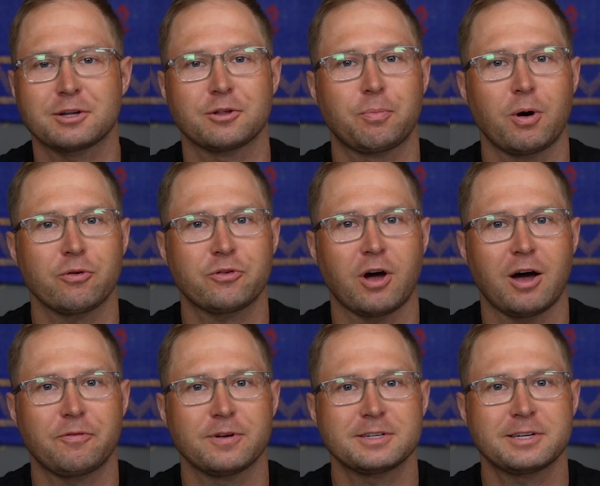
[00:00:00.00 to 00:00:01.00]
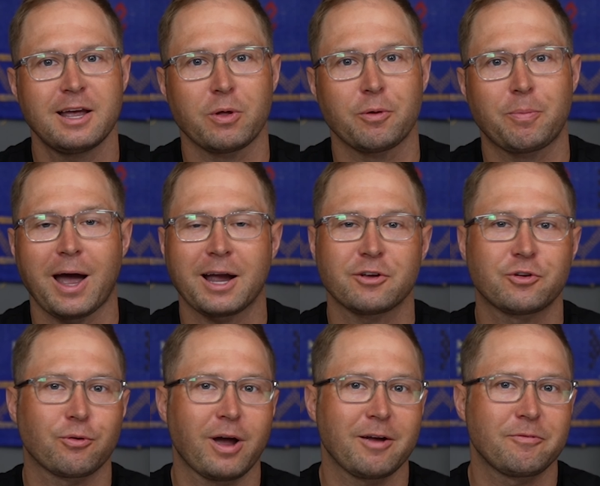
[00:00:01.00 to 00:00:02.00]
to the post office. When the package
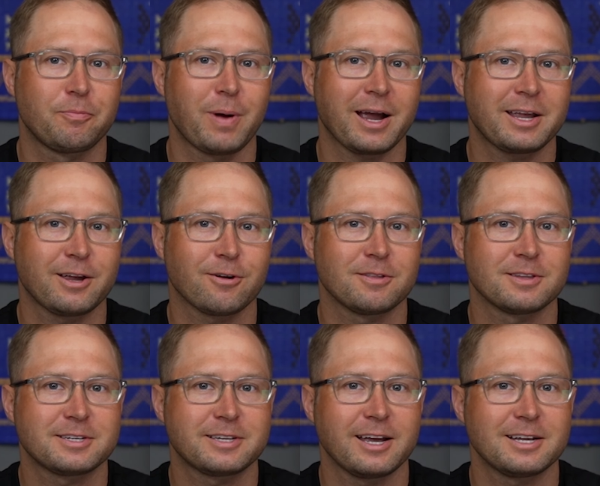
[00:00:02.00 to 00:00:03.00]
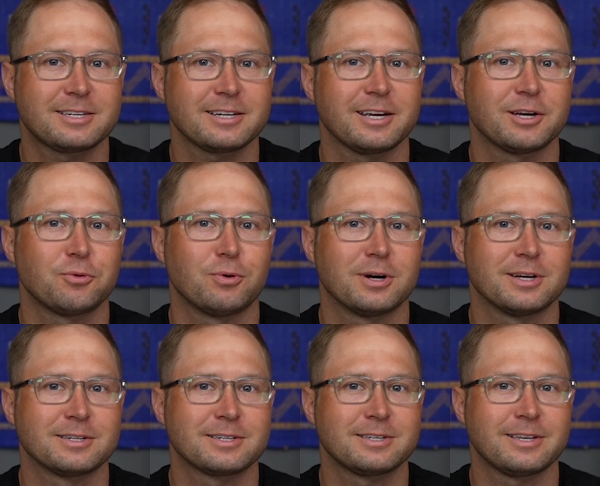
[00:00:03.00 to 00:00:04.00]
arrived back here in the States, it
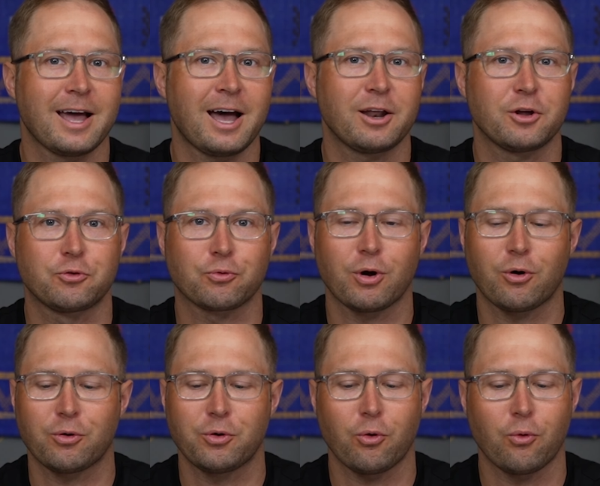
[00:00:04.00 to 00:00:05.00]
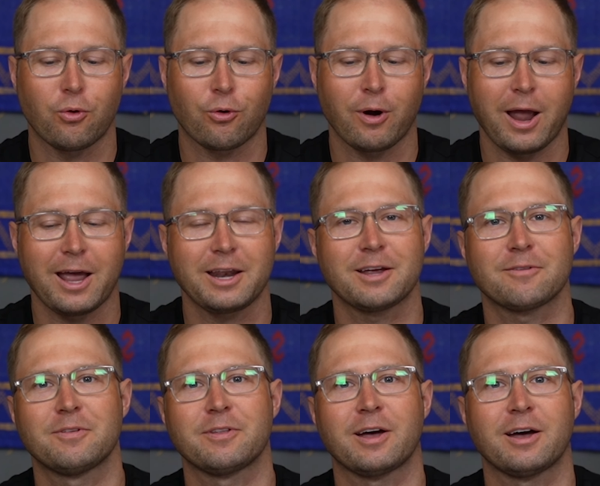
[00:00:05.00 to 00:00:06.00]
was not a drone or any
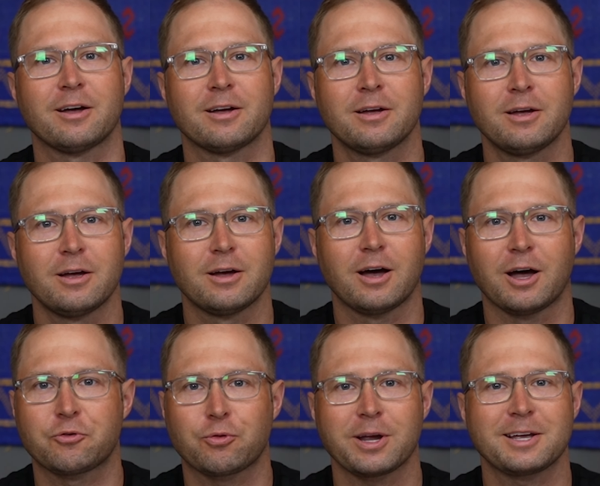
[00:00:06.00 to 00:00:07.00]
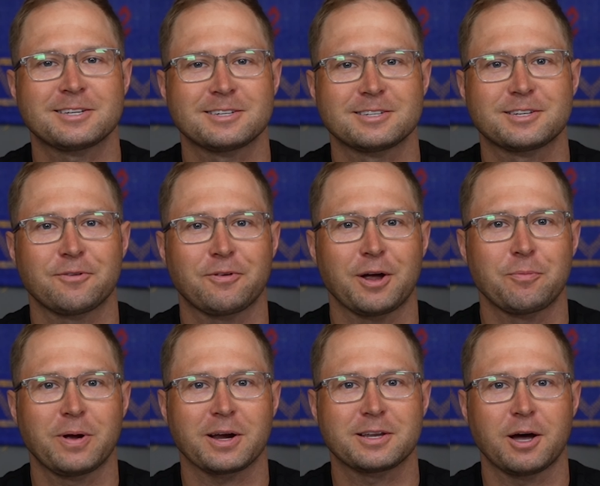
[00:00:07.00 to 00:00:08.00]
of the trinkets and stuff I had
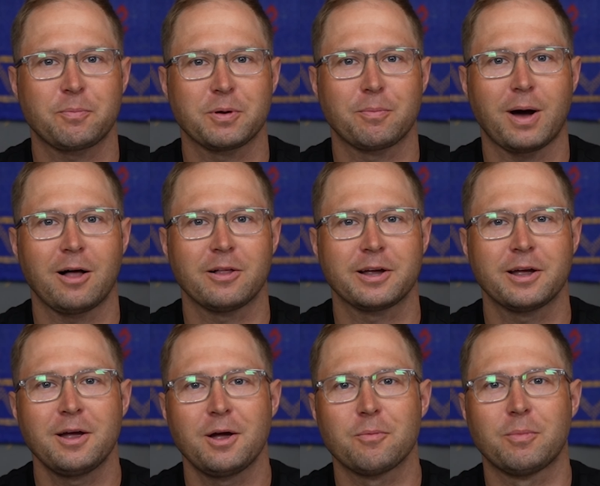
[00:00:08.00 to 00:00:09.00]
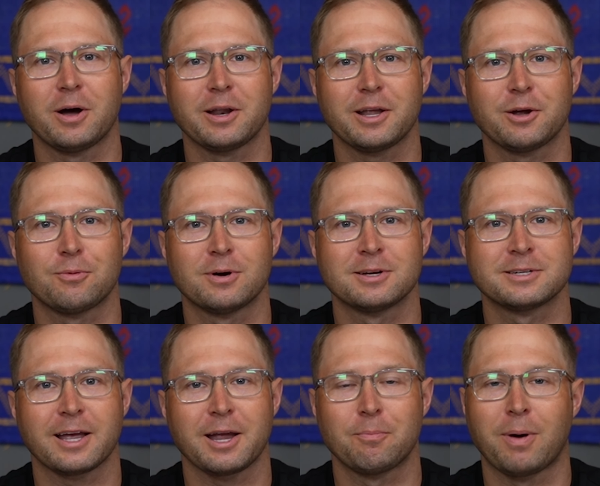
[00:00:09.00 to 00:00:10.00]
picked up in Bali, but it was
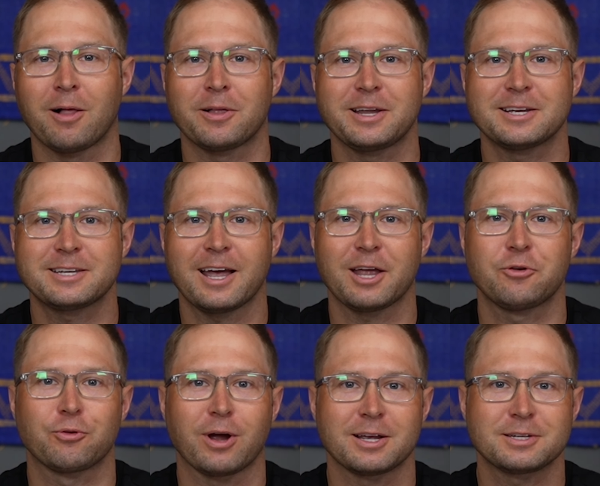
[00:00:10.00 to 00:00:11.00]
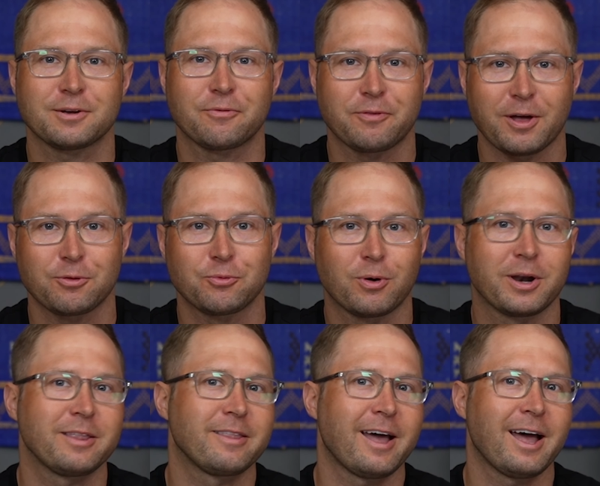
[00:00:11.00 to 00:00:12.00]
a Balinese headdress, a feathered one
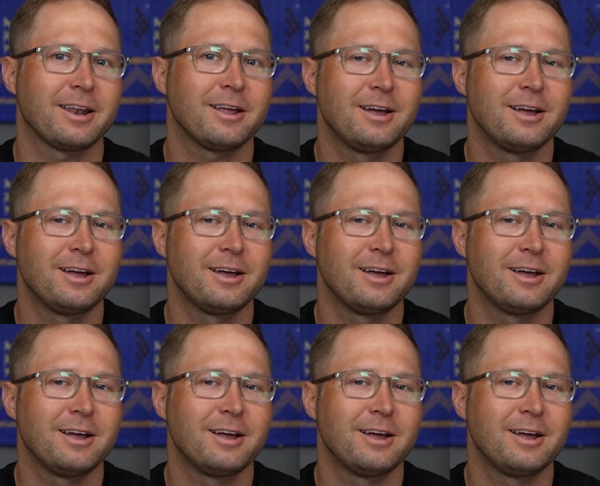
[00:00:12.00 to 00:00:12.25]
at that.